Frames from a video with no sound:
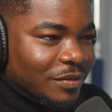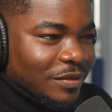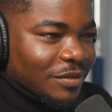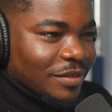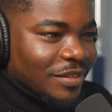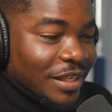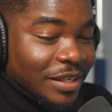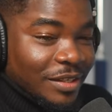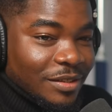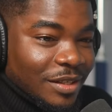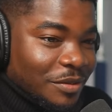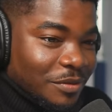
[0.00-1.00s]
Sure. I
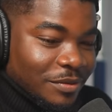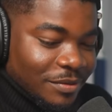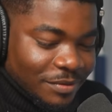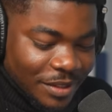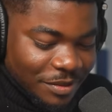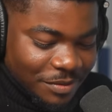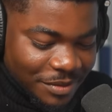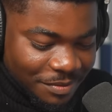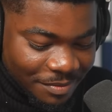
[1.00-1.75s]
guess, I don't know. Anyway.